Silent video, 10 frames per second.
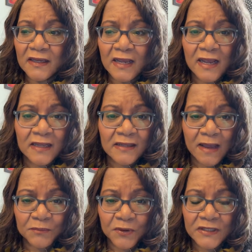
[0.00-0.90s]
And
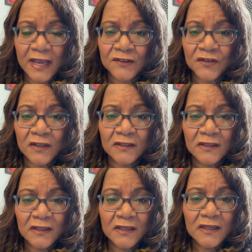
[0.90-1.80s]
that protection
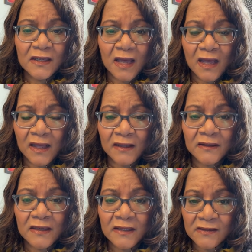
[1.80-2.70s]
uh,
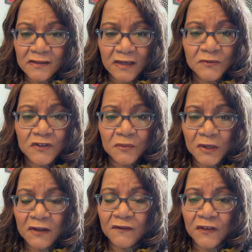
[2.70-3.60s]
seems to
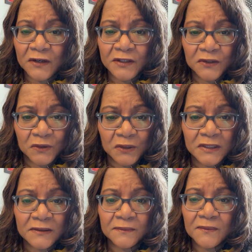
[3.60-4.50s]
be very good
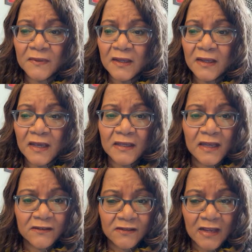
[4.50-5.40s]

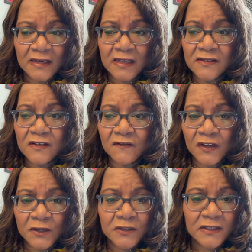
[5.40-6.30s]
against getting
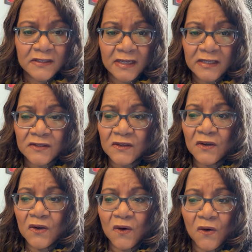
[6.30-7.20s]
severe disease
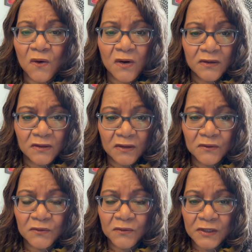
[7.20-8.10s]
or
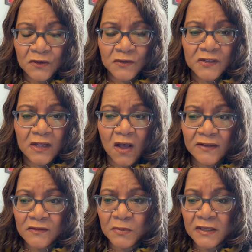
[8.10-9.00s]
reducing
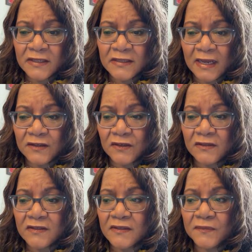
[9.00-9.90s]

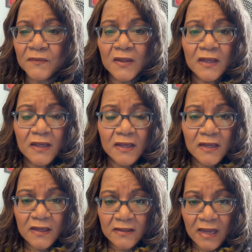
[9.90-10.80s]
hospitalizations.
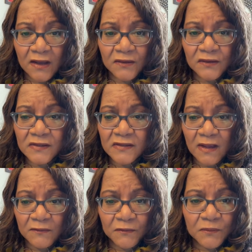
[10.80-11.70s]
Now,
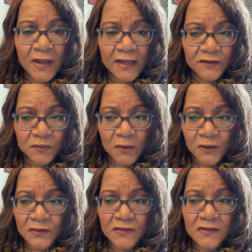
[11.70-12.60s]
some
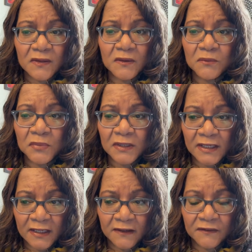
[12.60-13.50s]
experts
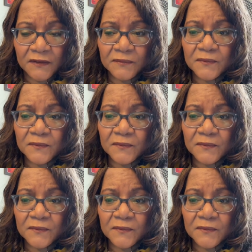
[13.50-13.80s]
believe